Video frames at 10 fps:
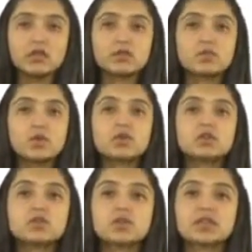the
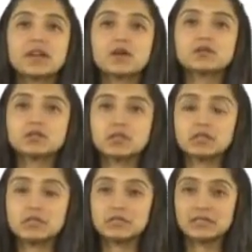broker will now
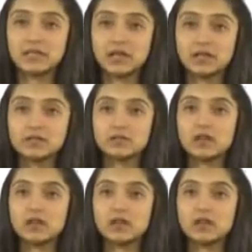send his client